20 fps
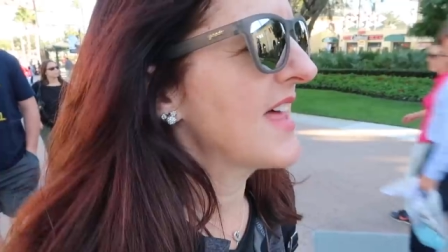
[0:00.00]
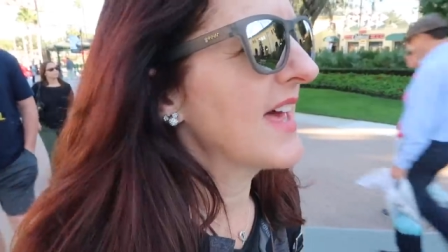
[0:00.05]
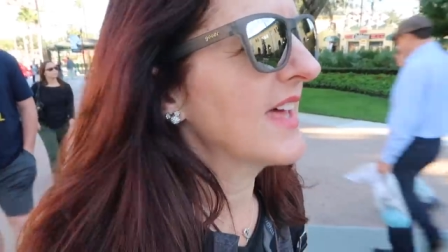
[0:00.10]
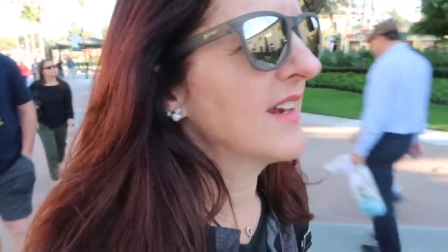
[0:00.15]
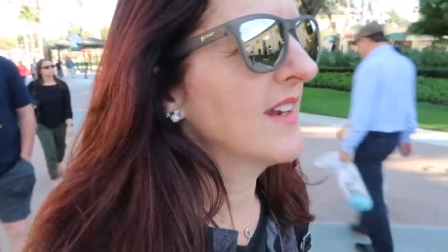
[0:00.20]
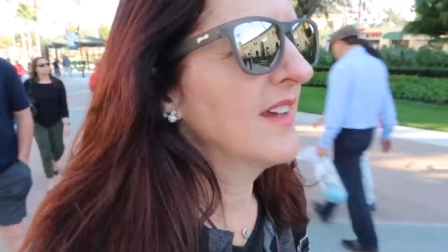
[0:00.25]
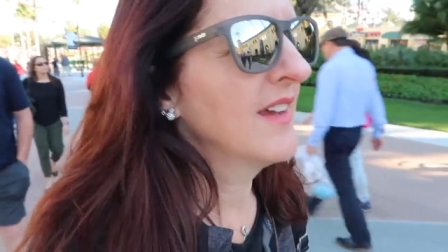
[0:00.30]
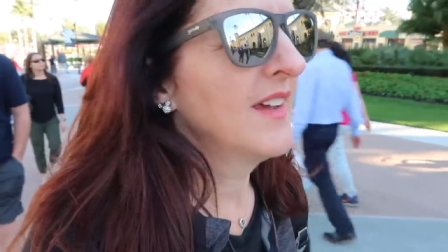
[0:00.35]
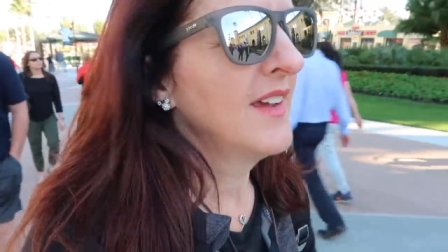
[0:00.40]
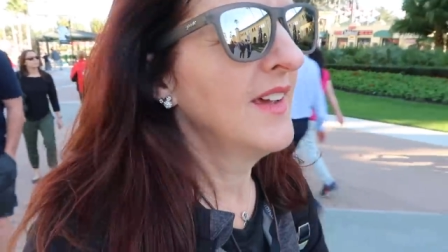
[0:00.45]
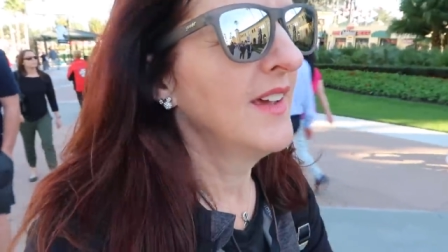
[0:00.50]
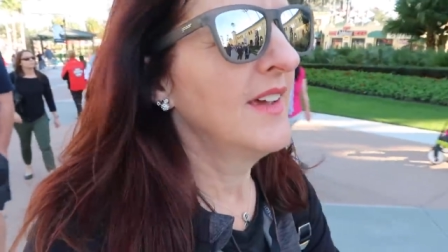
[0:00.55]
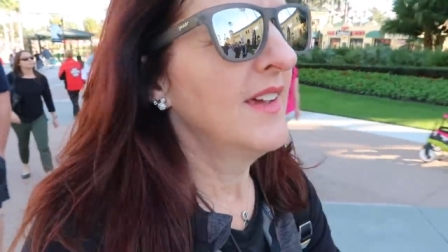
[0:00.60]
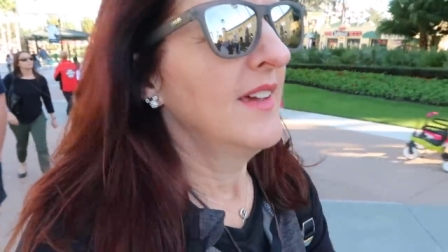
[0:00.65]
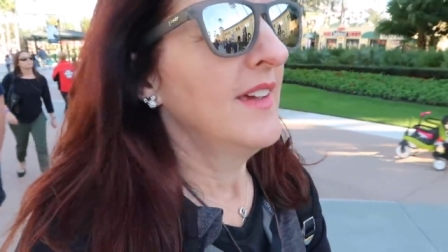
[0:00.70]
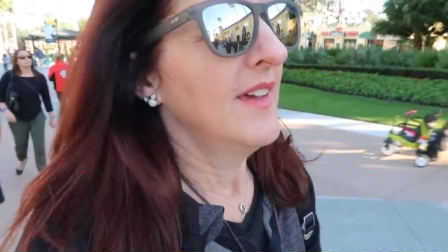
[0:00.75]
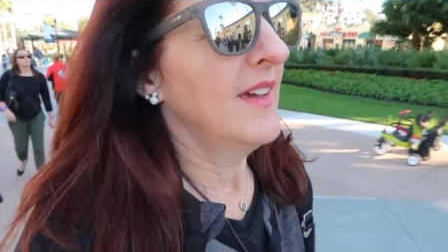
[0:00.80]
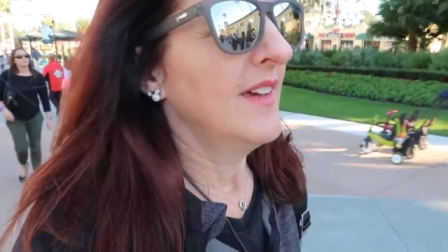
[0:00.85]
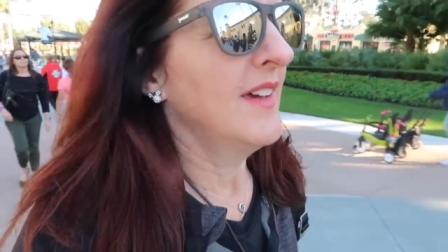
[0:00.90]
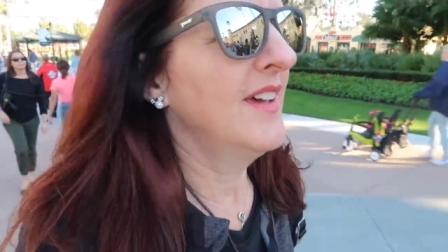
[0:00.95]
that
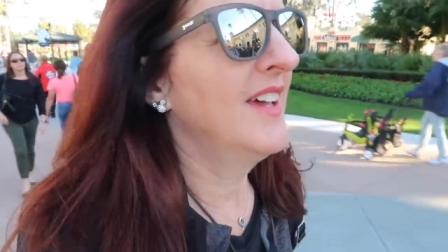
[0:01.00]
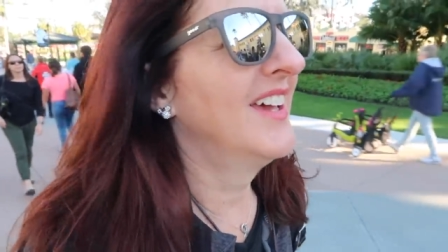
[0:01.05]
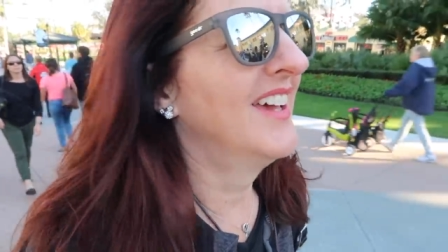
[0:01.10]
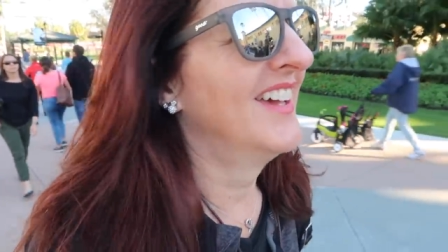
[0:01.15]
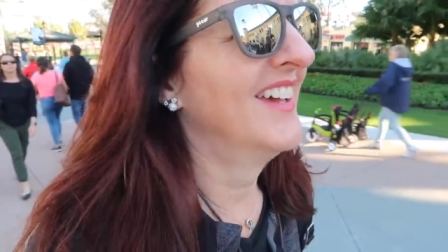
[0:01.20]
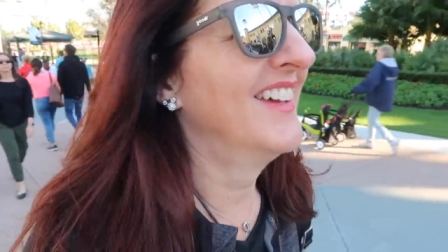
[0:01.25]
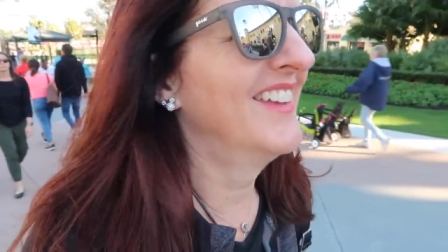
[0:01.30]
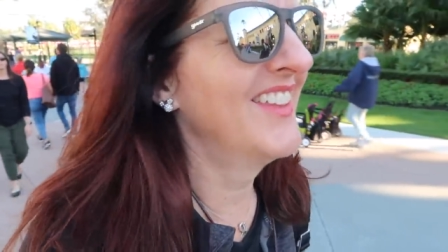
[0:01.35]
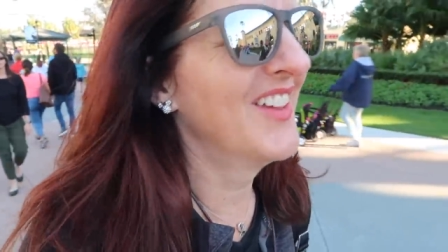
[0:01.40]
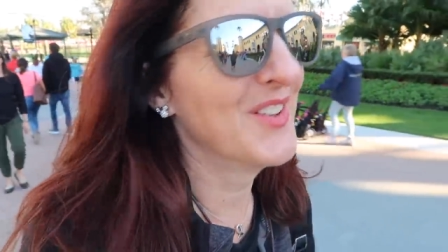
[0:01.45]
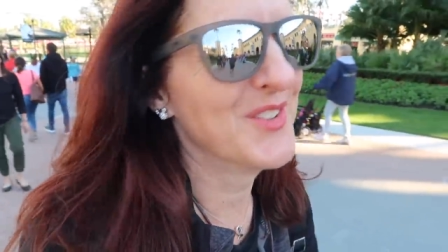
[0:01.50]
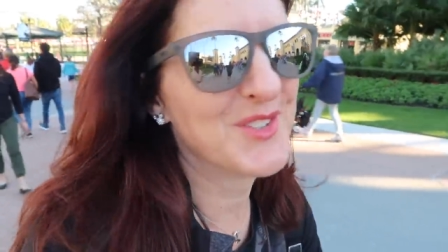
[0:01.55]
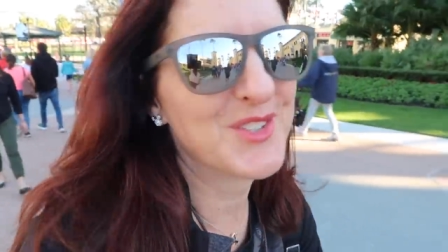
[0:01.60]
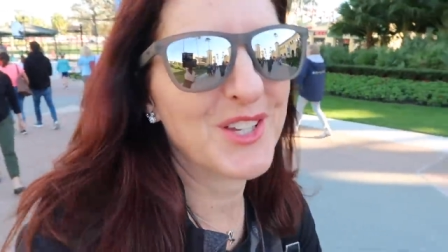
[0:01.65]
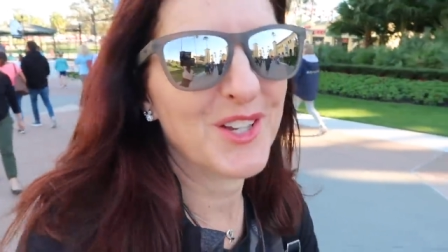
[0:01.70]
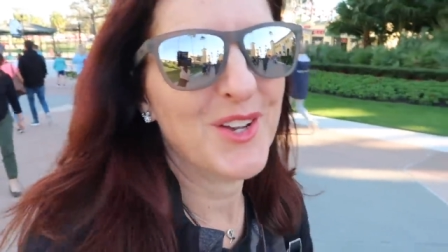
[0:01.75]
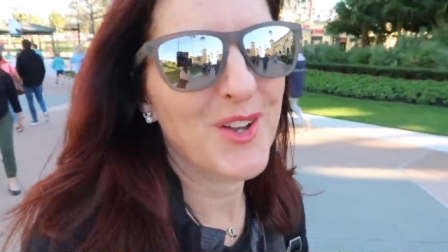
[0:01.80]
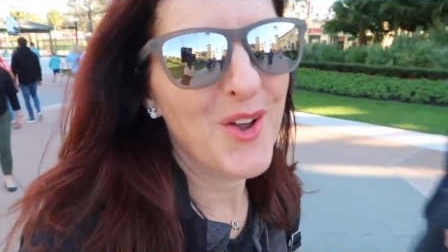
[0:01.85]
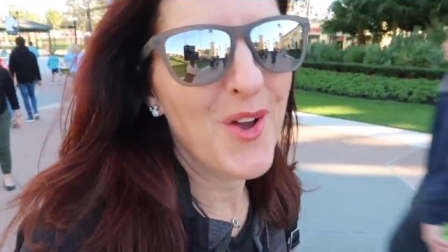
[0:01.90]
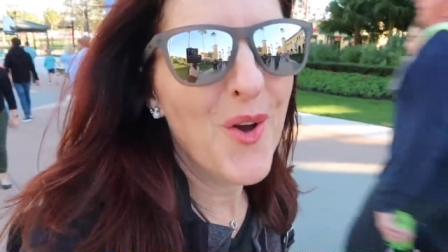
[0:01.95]

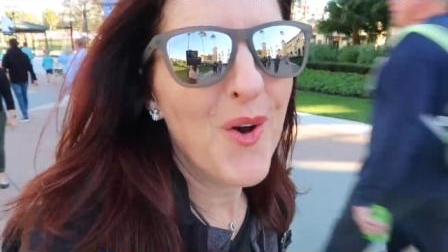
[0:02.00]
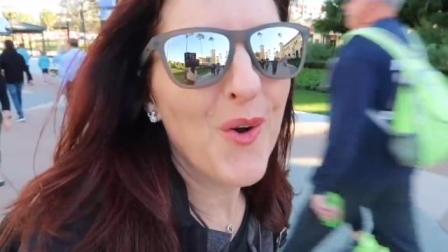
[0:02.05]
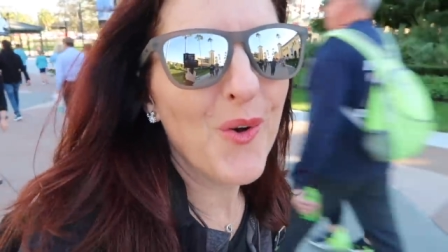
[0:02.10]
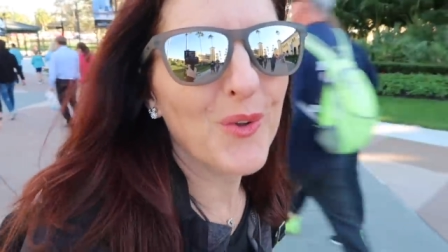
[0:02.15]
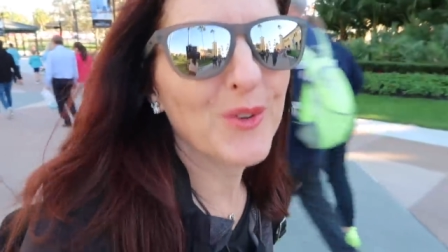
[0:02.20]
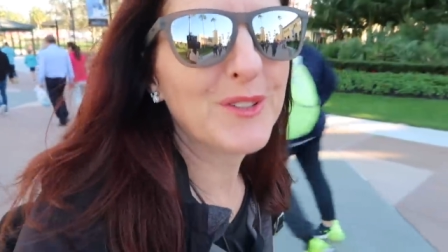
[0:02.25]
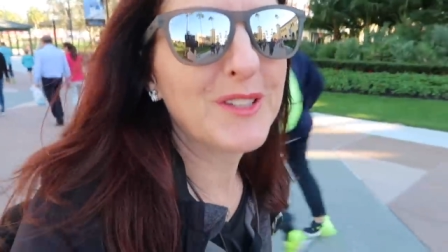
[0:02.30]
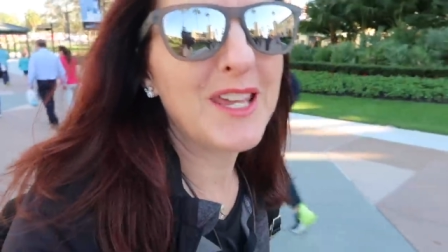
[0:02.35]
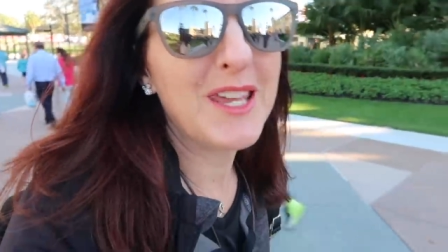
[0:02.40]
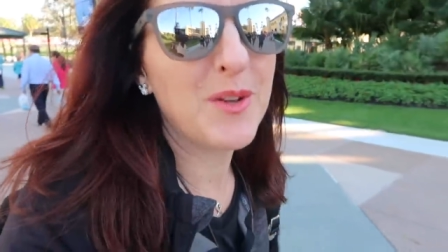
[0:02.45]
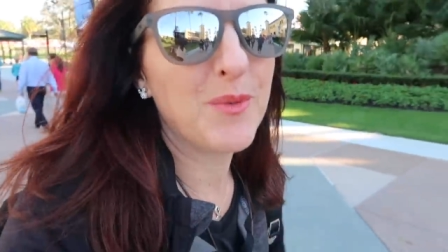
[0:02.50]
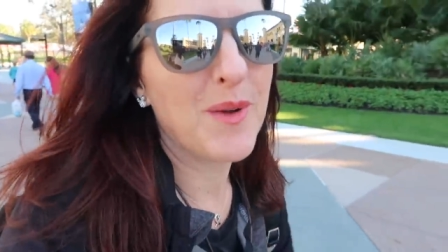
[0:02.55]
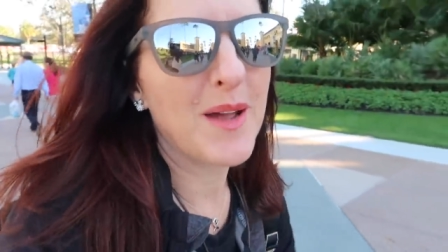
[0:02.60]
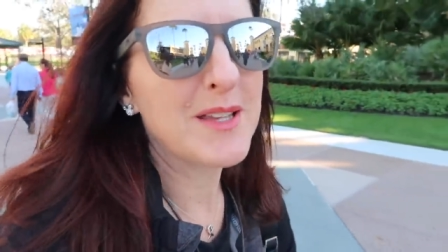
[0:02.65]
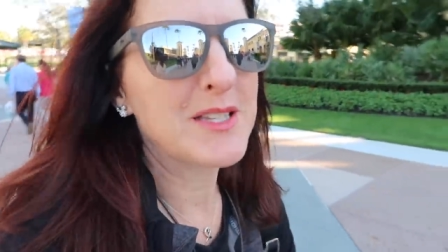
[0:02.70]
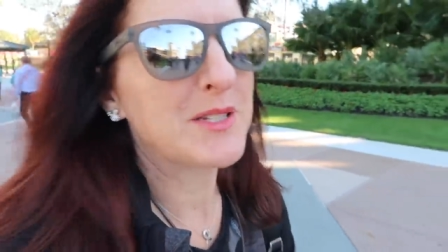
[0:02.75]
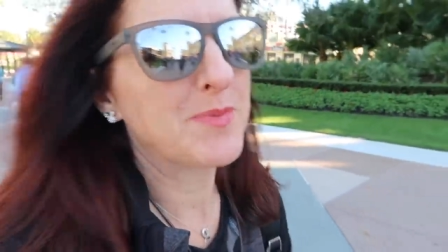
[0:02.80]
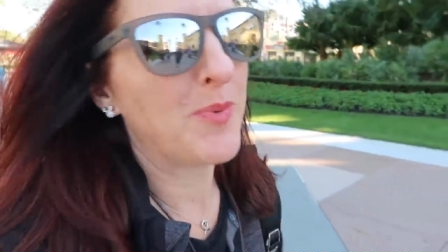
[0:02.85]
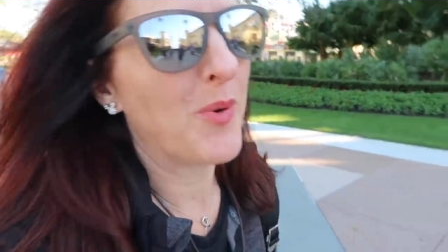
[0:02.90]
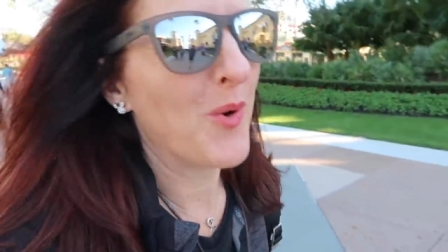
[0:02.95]
those old Key
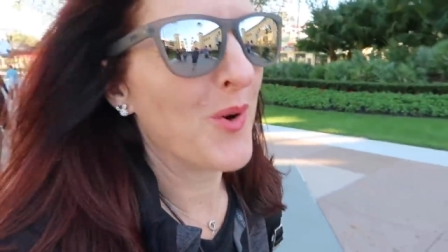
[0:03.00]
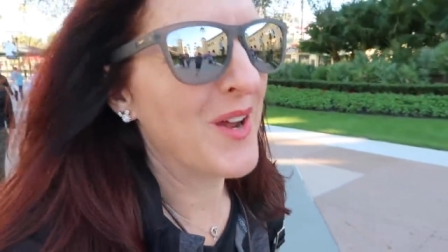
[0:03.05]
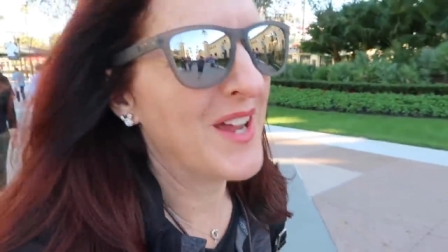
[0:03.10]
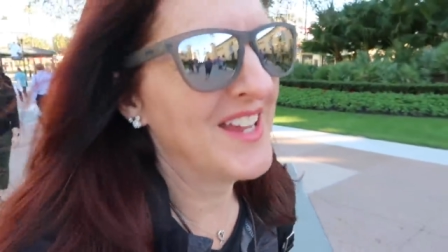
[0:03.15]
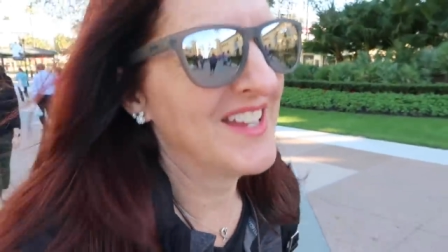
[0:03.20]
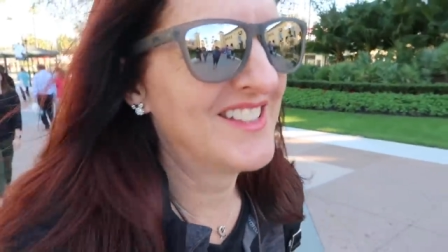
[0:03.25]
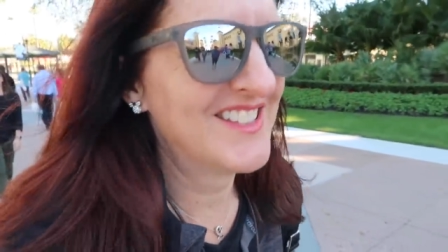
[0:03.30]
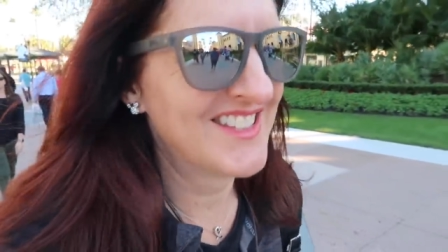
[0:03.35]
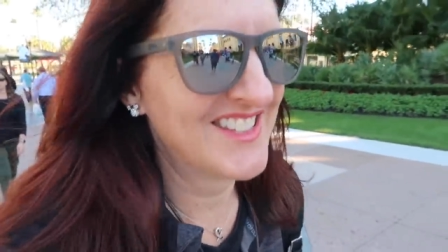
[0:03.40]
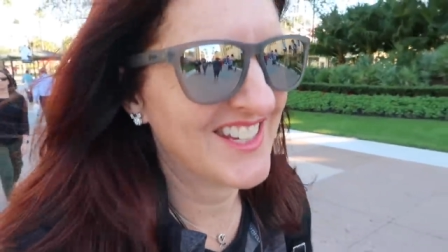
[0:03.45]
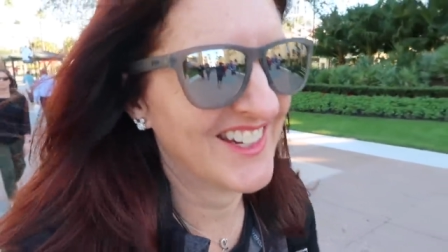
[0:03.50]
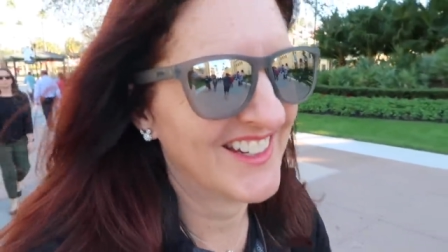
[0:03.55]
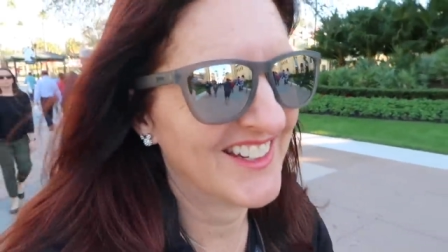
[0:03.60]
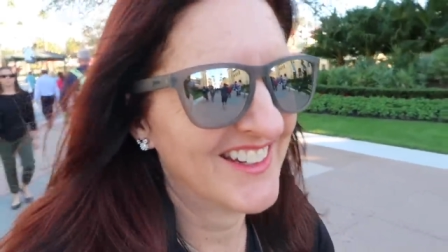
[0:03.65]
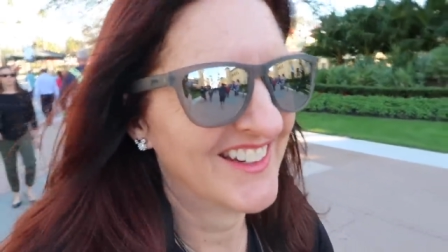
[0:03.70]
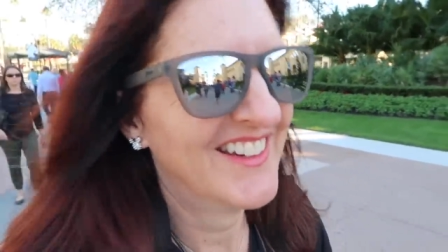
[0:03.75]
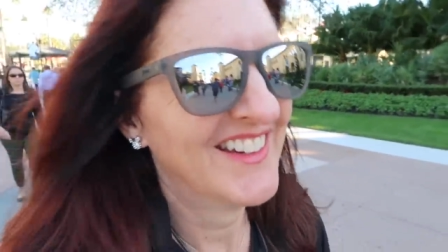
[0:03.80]
West points.